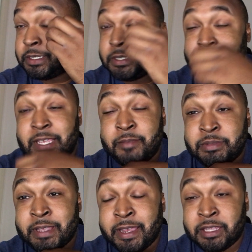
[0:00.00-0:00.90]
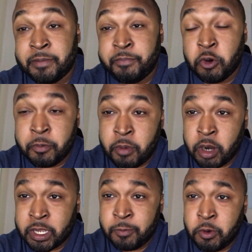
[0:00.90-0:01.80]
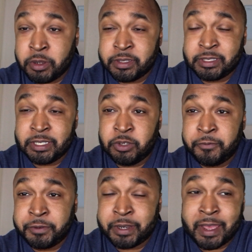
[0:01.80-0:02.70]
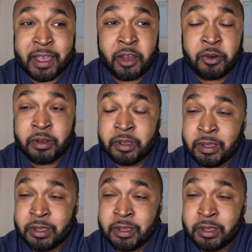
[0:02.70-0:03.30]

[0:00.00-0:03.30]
Seems like the bull market will continue for now.